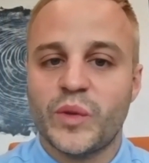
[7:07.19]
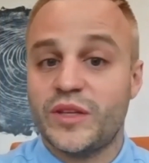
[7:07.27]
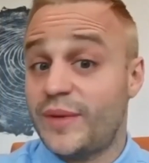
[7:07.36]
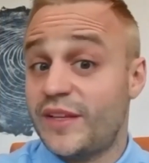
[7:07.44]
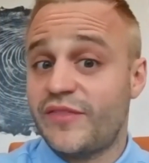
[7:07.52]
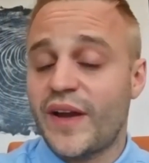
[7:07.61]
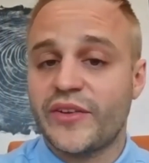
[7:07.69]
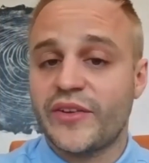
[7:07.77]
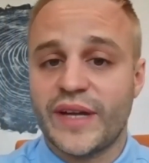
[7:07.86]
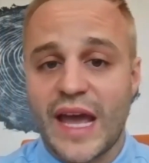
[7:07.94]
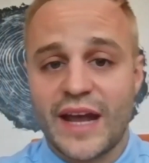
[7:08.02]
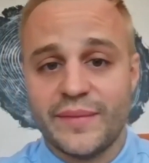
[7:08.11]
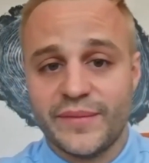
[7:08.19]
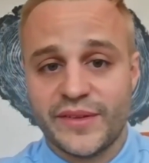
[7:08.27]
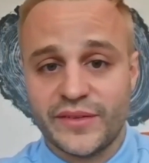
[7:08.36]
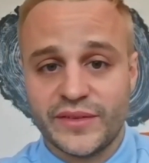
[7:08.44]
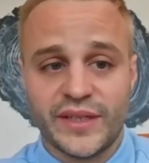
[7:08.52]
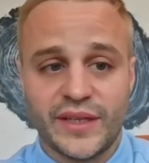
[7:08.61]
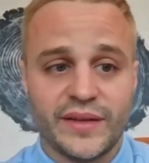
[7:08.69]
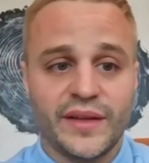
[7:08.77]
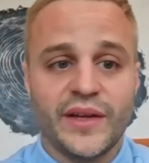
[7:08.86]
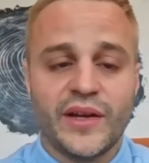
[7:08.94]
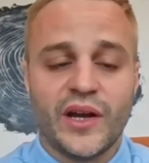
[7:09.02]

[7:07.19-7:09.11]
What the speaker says: Willebrand's factor and Adams 13